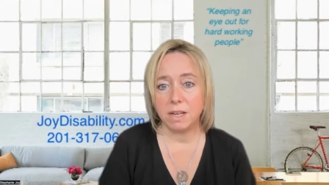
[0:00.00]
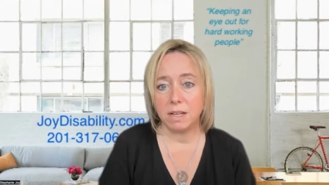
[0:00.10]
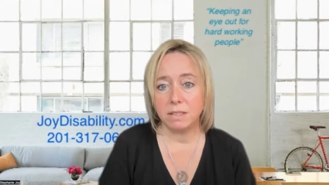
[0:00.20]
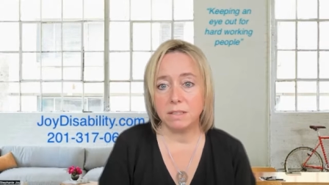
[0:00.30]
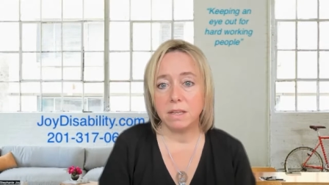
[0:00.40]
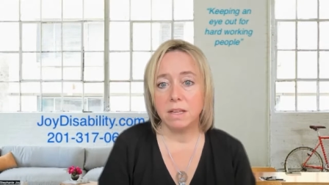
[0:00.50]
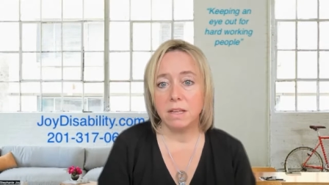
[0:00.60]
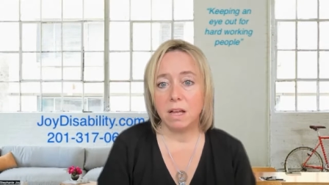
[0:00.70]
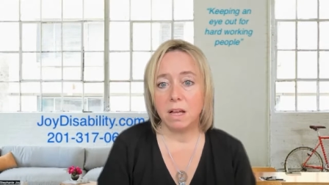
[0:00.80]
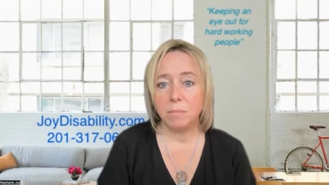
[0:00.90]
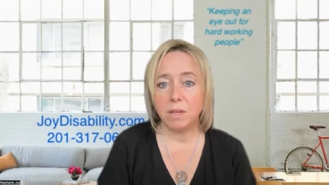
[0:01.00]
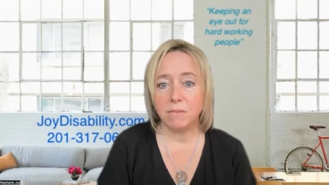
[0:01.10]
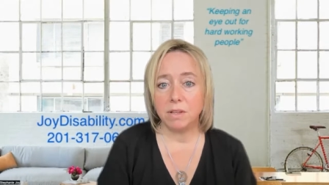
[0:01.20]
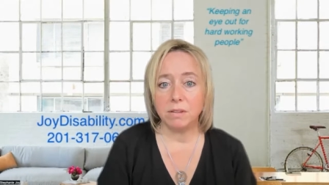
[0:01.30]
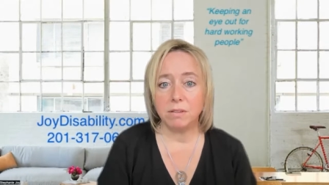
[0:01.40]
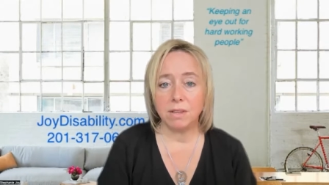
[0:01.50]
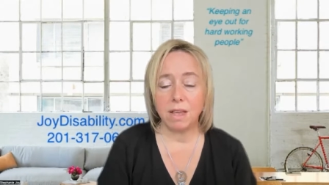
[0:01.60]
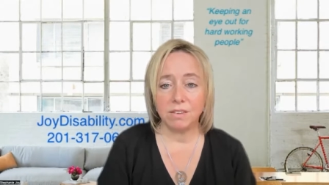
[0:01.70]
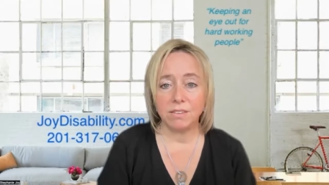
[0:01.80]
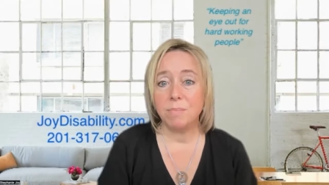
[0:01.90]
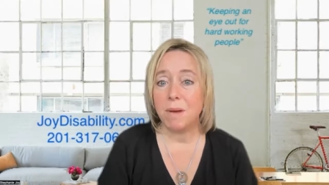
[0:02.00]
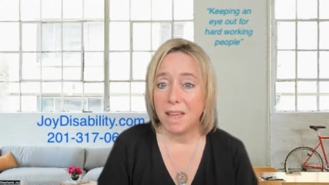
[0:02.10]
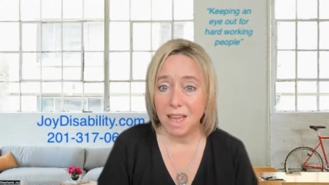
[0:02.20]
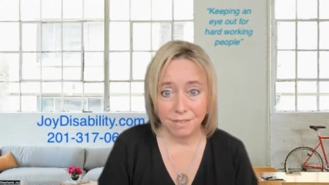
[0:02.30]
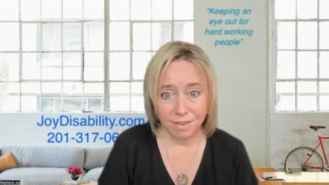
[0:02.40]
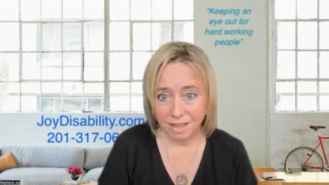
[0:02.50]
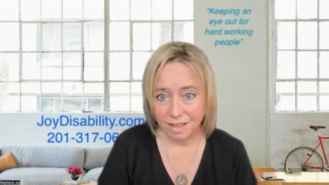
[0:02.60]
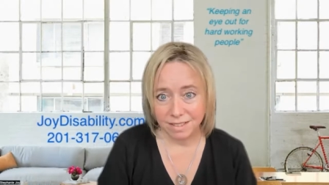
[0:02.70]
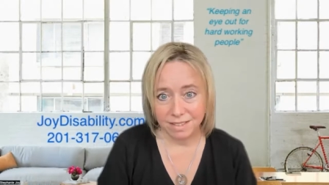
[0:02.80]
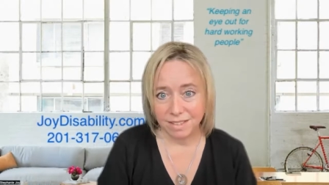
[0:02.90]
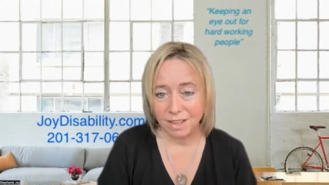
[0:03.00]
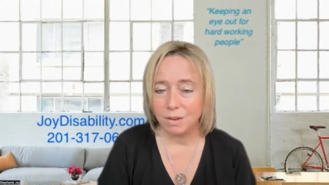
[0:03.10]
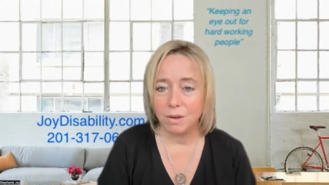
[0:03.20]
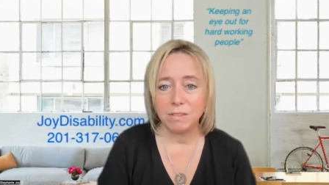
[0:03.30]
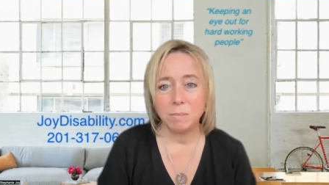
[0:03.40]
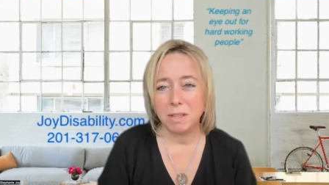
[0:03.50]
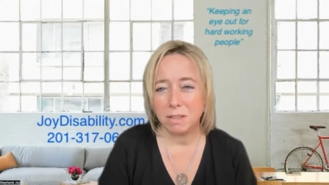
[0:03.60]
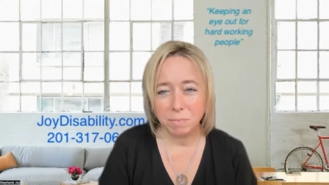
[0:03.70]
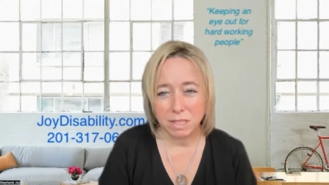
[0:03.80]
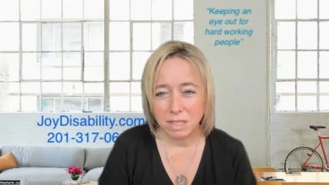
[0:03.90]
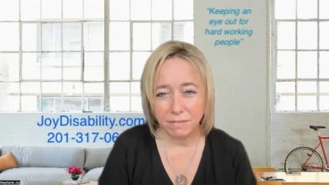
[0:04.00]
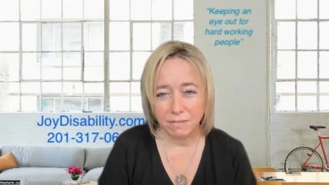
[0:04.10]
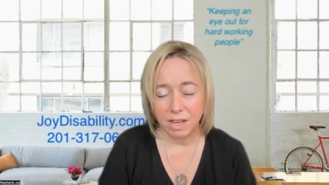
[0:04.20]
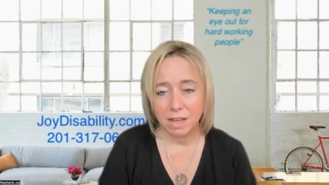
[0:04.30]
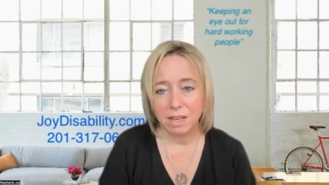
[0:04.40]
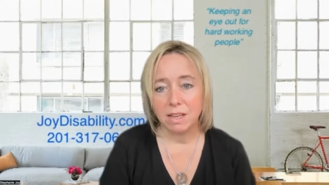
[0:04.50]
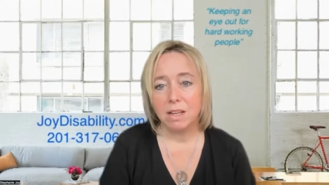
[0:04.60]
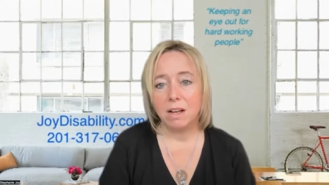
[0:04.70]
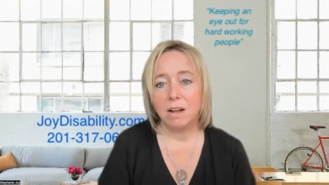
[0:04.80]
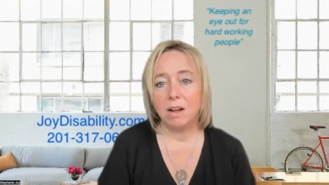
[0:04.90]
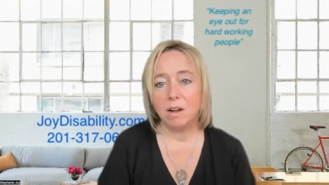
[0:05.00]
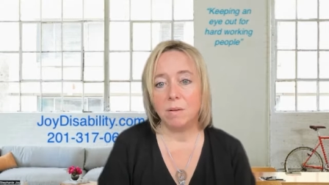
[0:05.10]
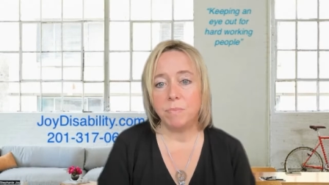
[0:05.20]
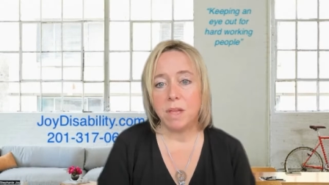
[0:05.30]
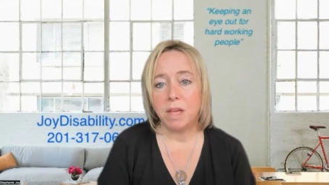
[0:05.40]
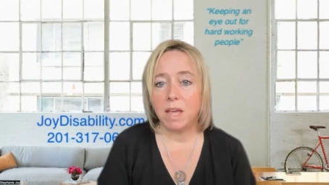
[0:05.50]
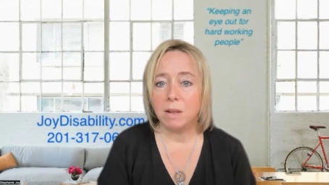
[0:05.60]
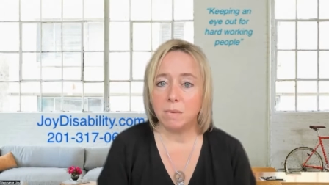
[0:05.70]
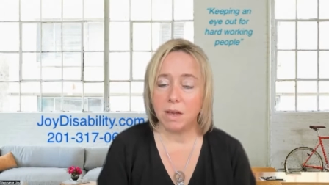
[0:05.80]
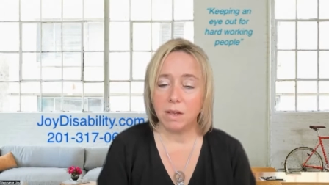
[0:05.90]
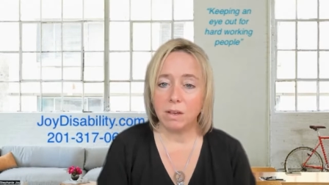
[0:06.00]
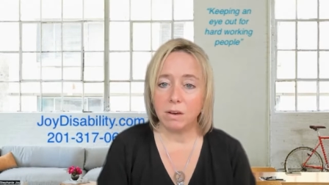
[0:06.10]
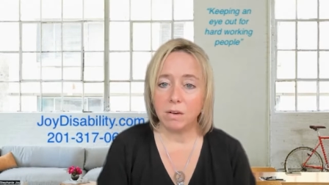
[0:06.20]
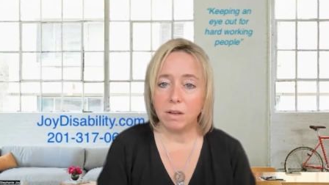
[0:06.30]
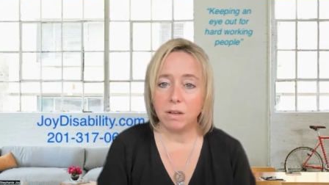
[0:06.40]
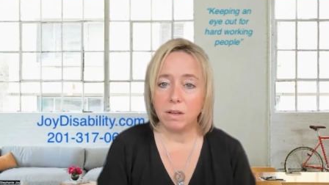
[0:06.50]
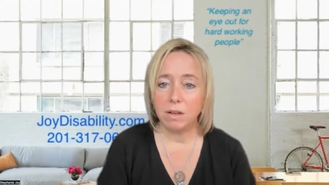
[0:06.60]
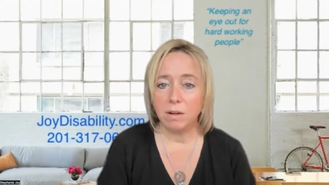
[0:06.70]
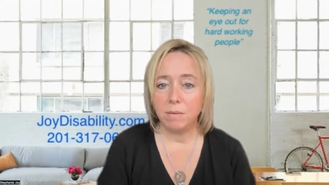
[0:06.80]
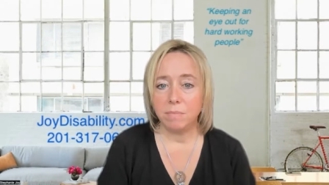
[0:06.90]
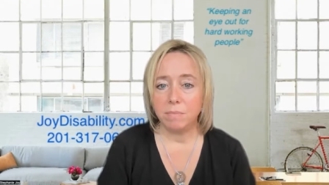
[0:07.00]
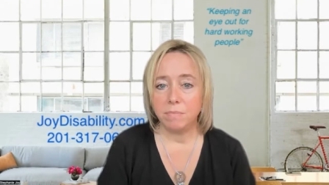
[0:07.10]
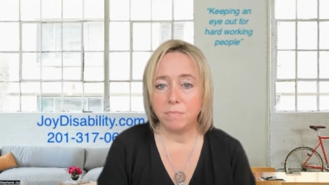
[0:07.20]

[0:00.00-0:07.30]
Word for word: as, um, given the status of my evidence, you know, you don't have to be specific. Um, and my current um,